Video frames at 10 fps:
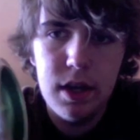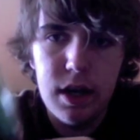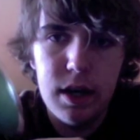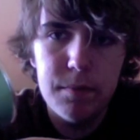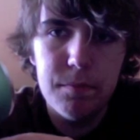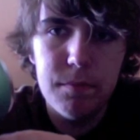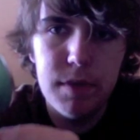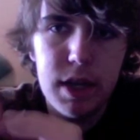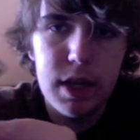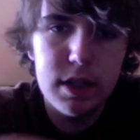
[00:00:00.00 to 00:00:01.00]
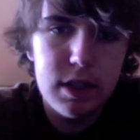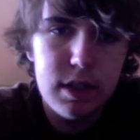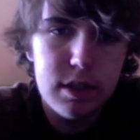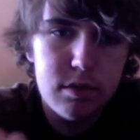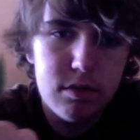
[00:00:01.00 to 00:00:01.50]
It has
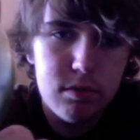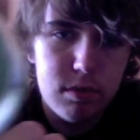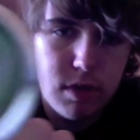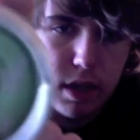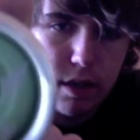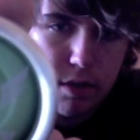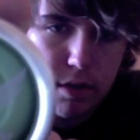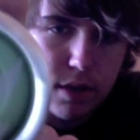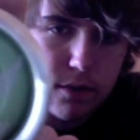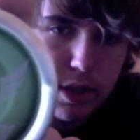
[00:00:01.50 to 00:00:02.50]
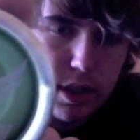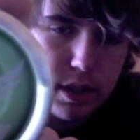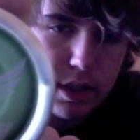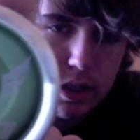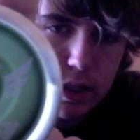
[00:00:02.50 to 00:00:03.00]
these cool
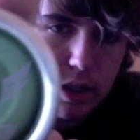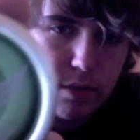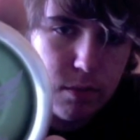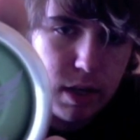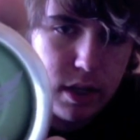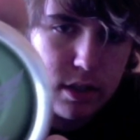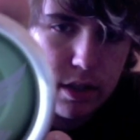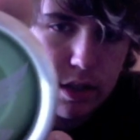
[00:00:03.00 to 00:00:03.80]
engravings, like wings on